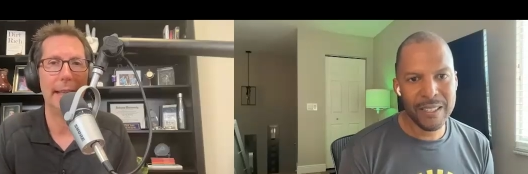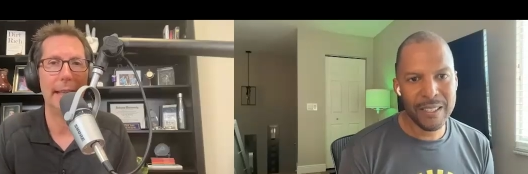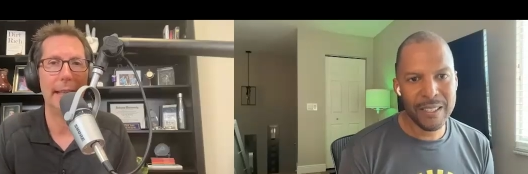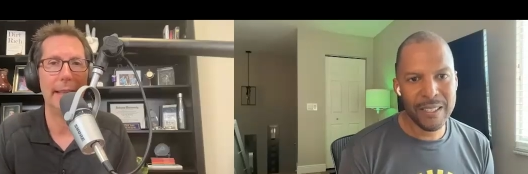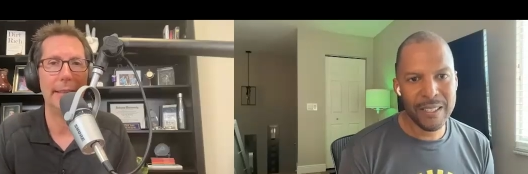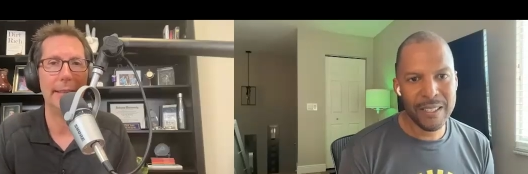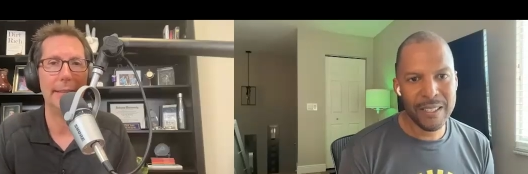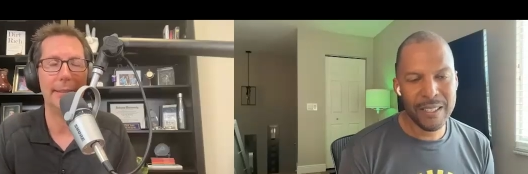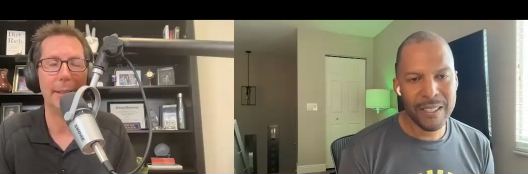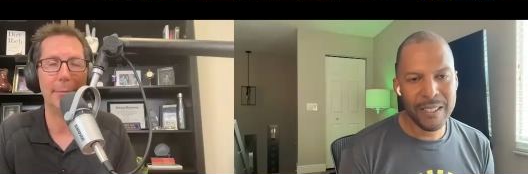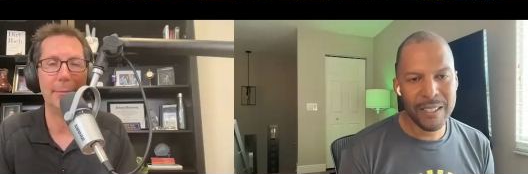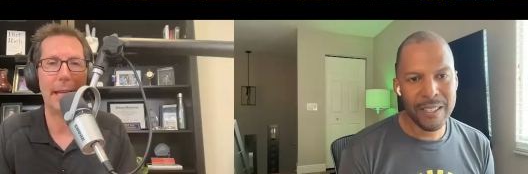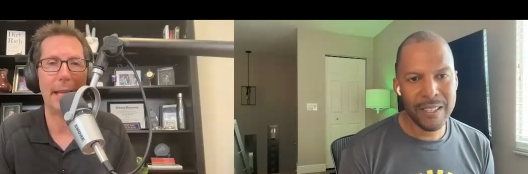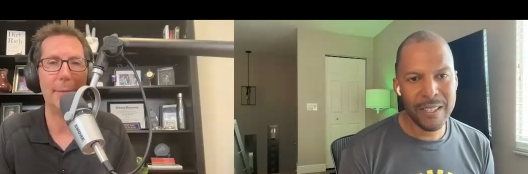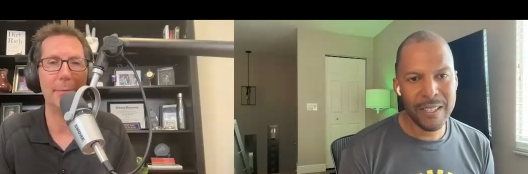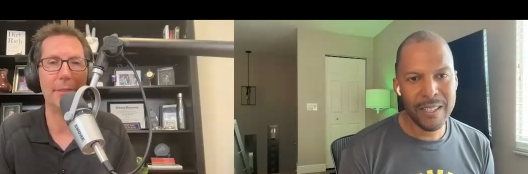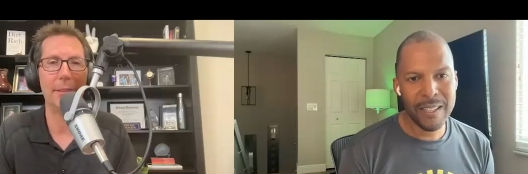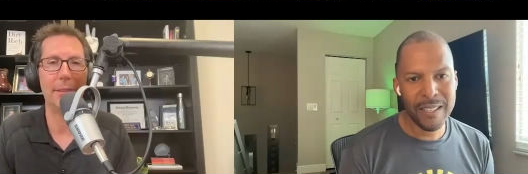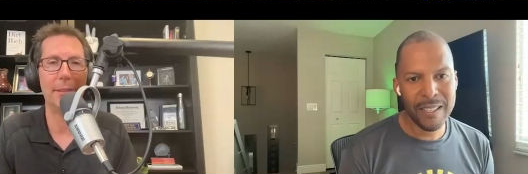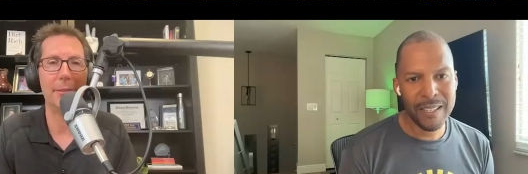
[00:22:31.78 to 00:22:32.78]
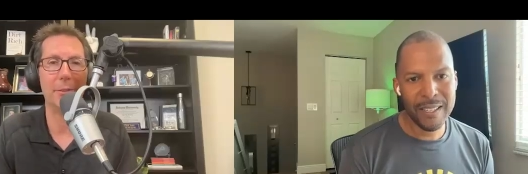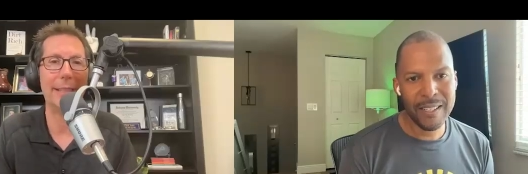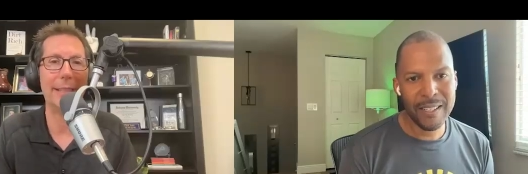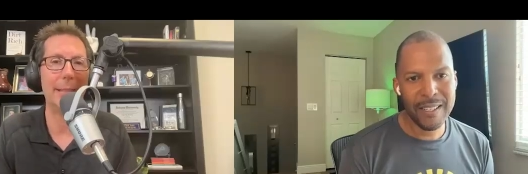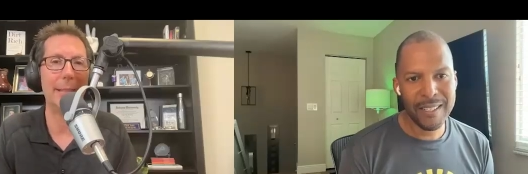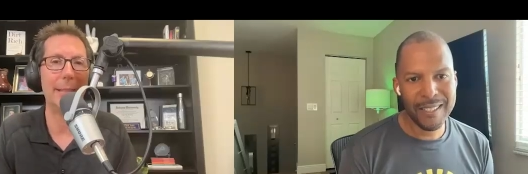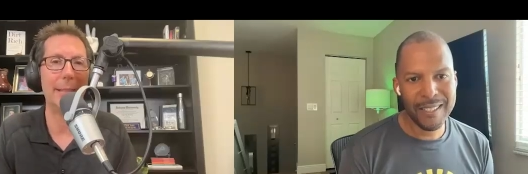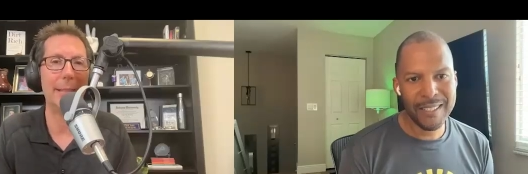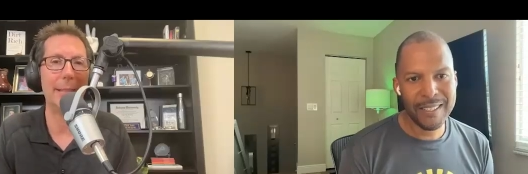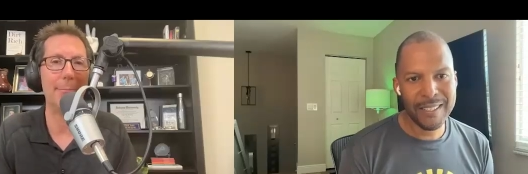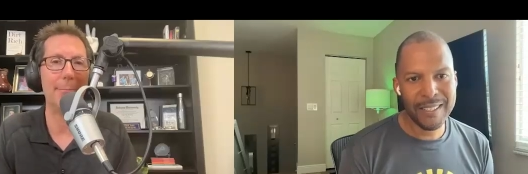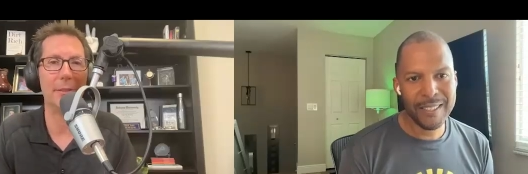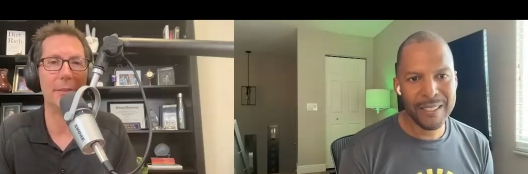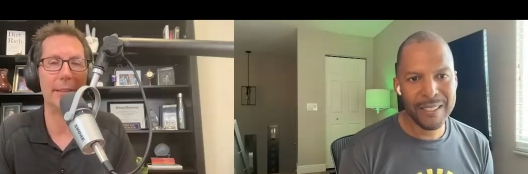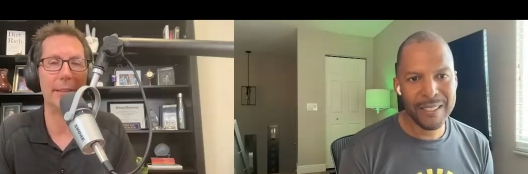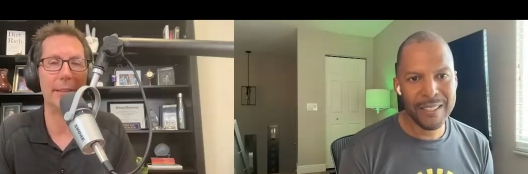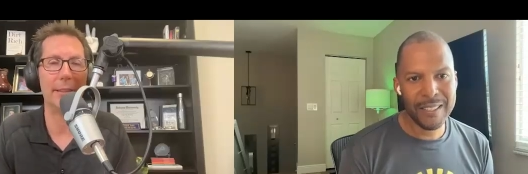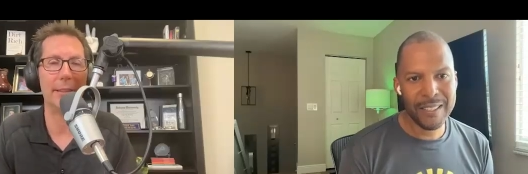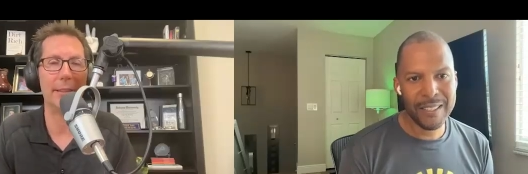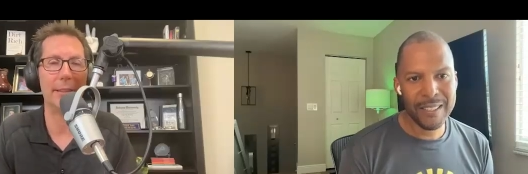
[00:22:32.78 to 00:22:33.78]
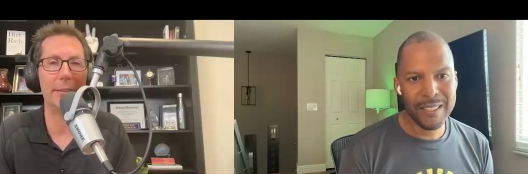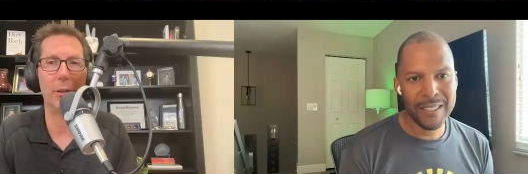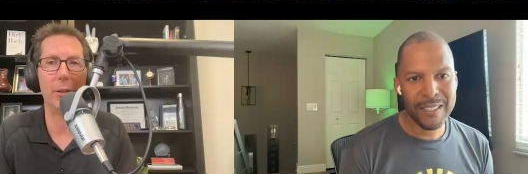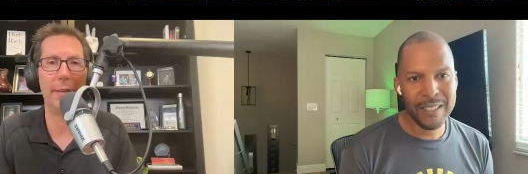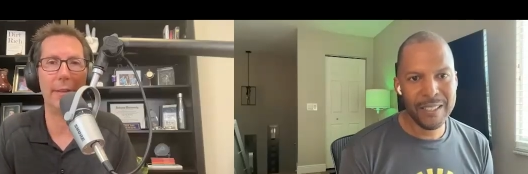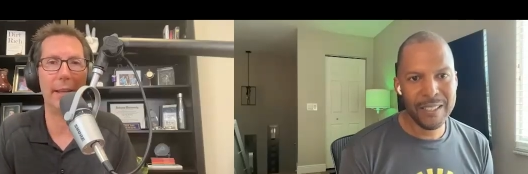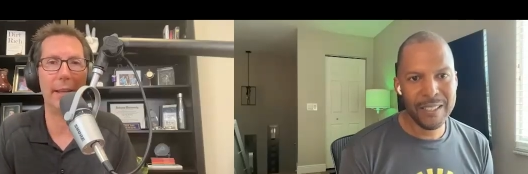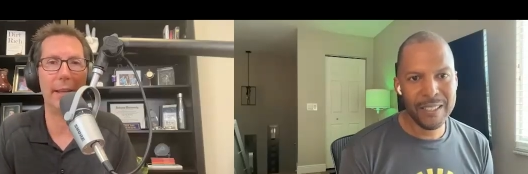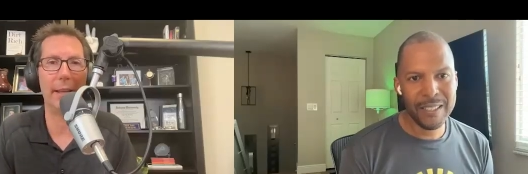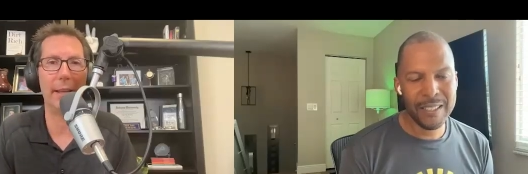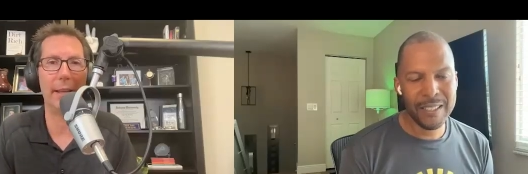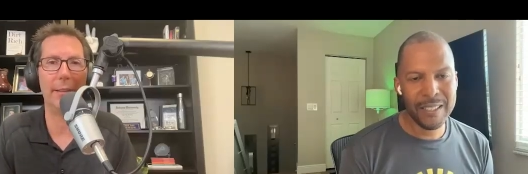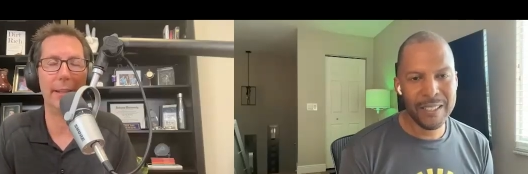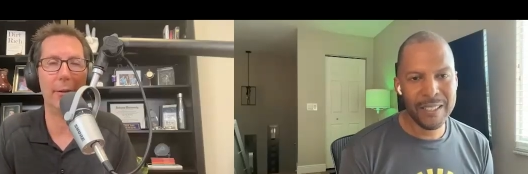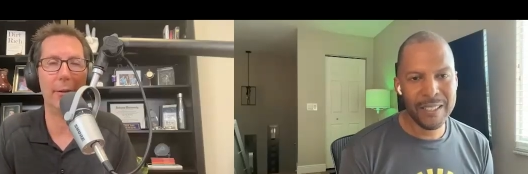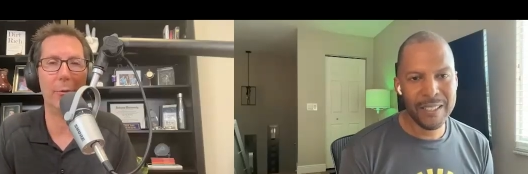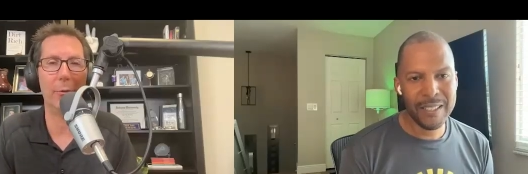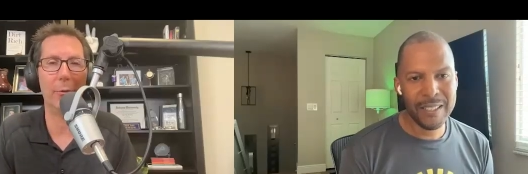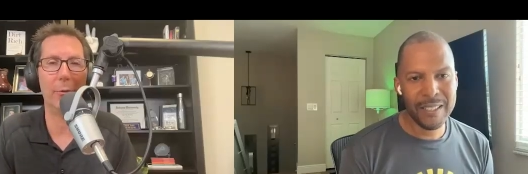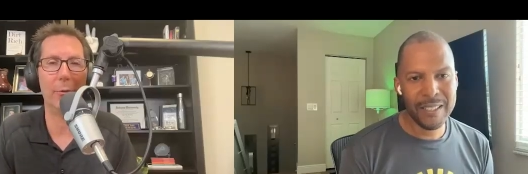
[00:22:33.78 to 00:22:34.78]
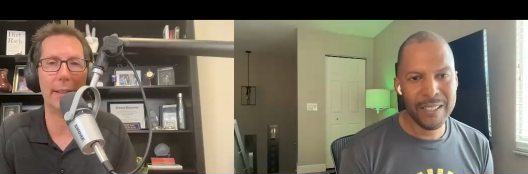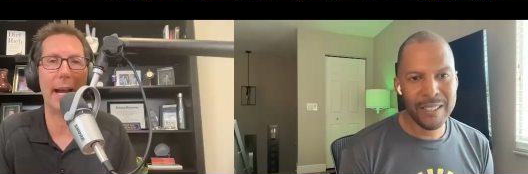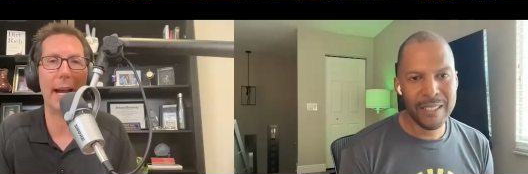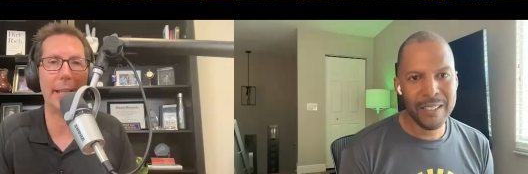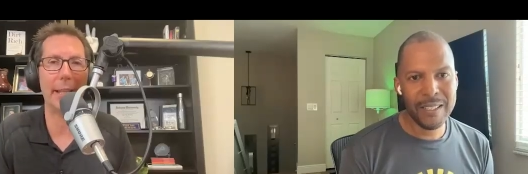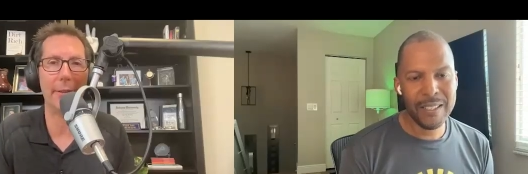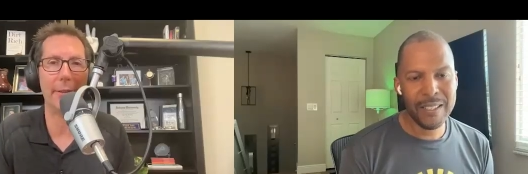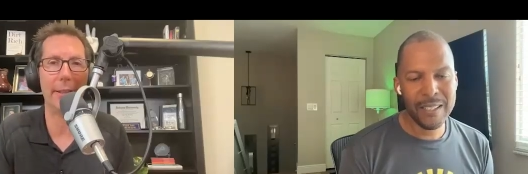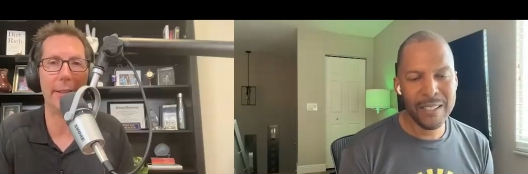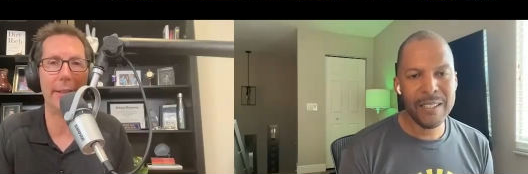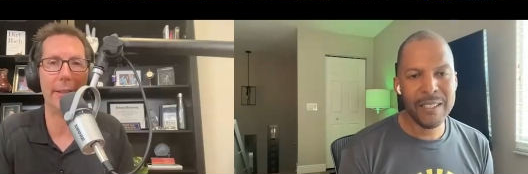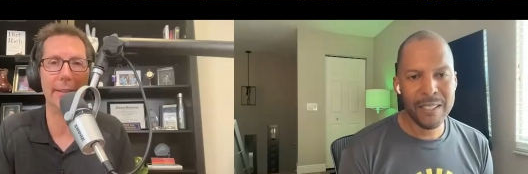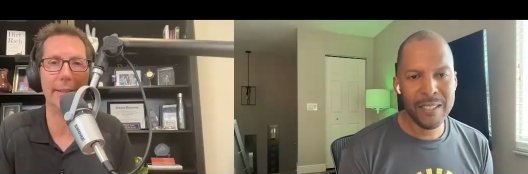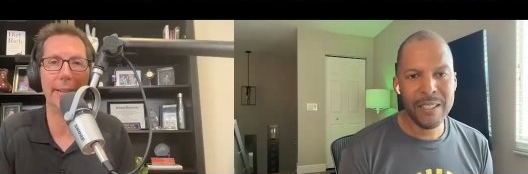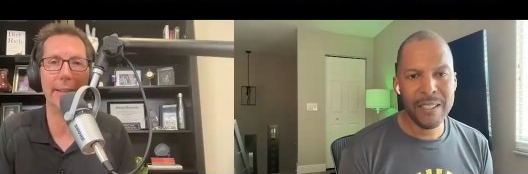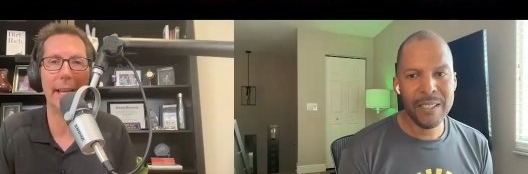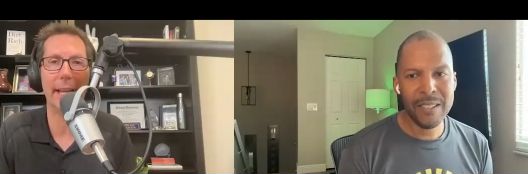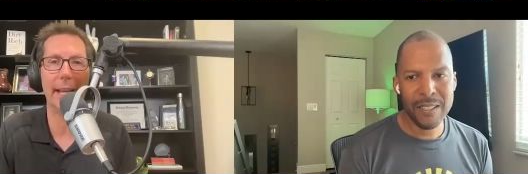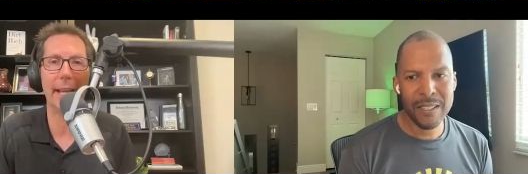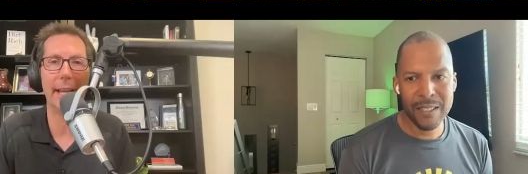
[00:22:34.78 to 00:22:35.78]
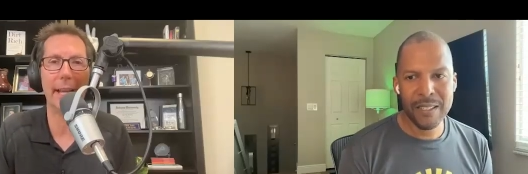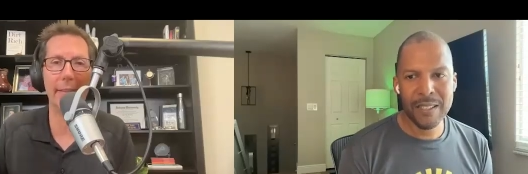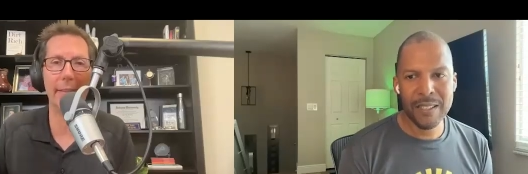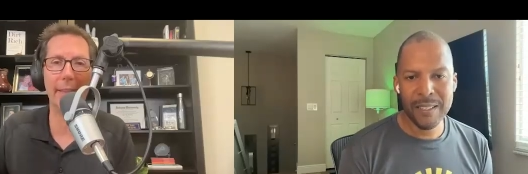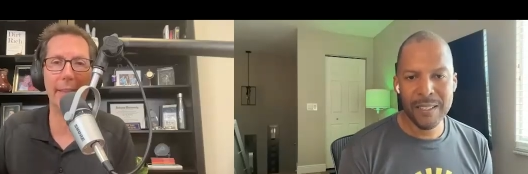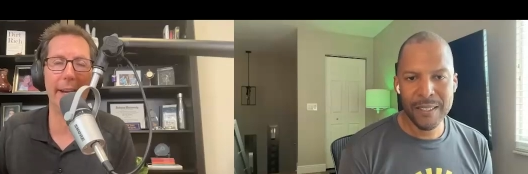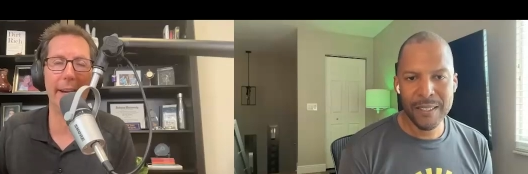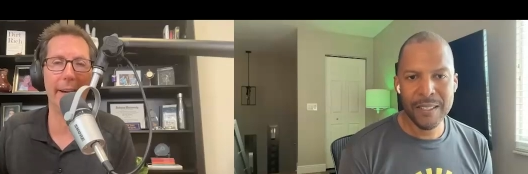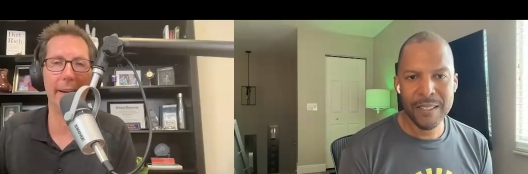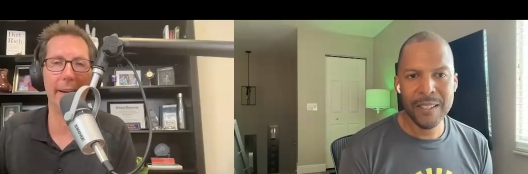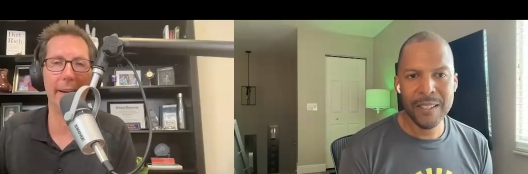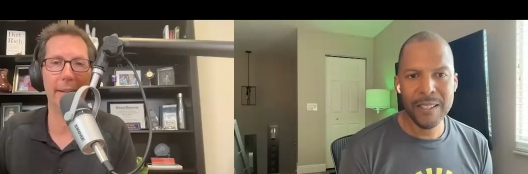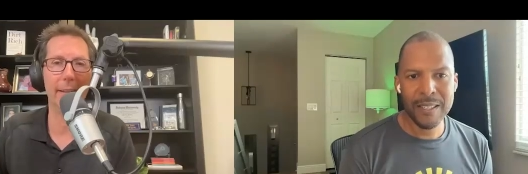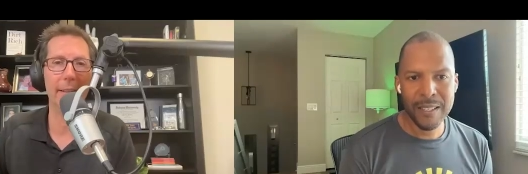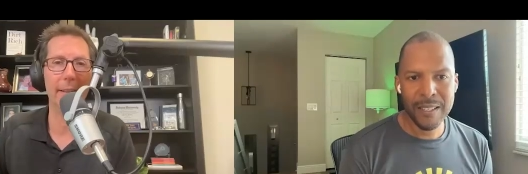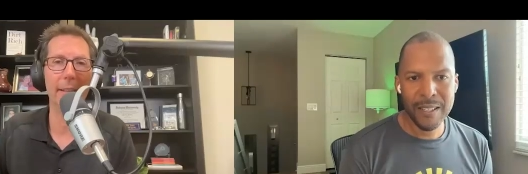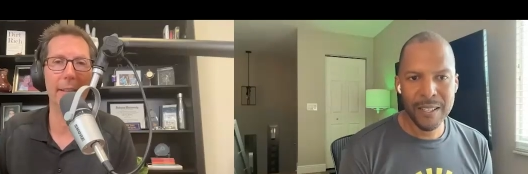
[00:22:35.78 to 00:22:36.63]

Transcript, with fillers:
Speaker 1: sometimes there's team members that don't, that, you know, what got you here doesn't get you there.